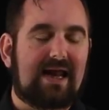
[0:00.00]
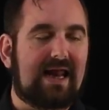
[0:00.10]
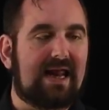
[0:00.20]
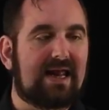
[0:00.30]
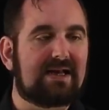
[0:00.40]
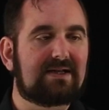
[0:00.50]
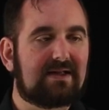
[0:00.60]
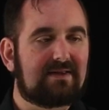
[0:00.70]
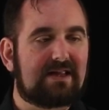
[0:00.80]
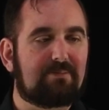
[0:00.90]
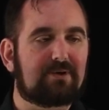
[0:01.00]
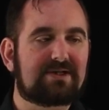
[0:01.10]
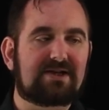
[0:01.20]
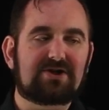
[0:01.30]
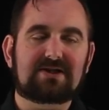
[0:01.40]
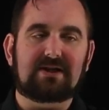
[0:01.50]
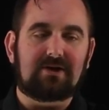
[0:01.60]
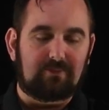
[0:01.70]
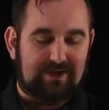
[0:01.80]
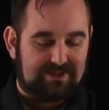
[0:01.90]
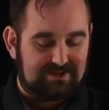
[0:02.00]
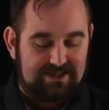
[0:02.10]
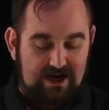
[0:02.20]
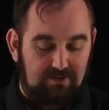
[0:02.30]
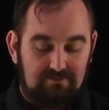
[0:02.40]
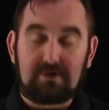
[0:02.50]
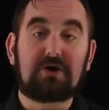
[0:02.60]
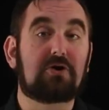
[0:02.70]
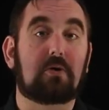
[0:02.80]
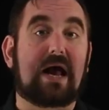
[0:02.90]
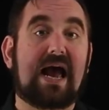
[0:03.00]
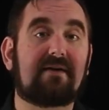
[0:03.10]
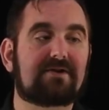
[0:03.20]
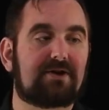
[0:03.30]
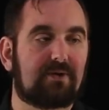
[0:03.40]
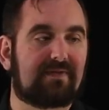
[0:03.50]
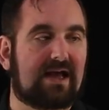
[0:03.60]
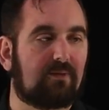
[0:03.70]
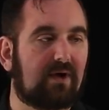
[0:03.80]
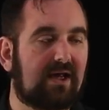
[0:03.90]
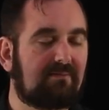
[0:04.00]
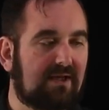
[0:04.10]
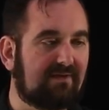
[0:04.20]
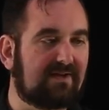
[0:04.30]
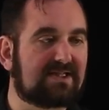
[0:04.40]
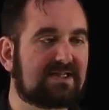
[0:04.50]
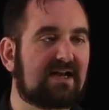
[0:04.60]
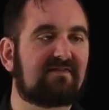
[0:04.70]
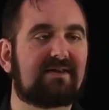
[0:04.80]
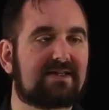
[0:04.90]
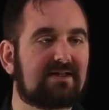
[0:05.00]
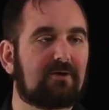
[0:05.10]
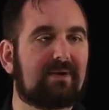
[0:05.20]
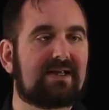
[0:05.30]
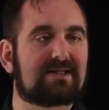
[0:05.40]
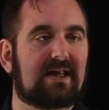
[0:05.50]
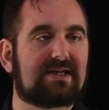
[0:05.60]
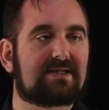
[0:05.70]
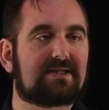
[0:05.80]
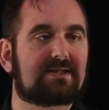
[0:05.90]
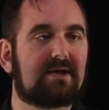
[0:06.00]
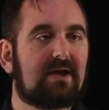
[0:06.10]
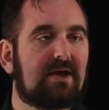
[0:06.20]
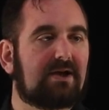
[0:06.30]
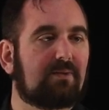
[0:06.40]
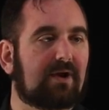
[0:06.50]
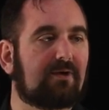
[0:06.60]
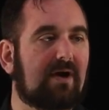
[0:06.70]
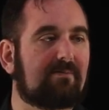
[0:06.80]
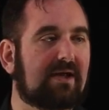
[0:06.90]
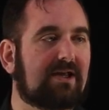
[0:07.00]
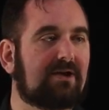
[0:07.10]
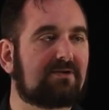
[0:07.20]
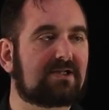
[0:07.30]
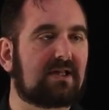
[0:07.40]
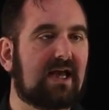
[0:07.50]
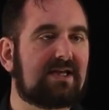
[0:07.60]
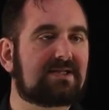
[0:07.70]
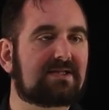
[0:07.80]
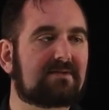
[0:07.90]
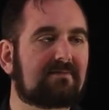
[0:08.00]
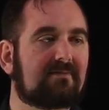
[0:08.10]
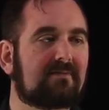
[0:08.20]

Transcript: and they present just a little bit. Now, you don't have to do it that way. If instead of these little bitty slices, you want a great big huge slice,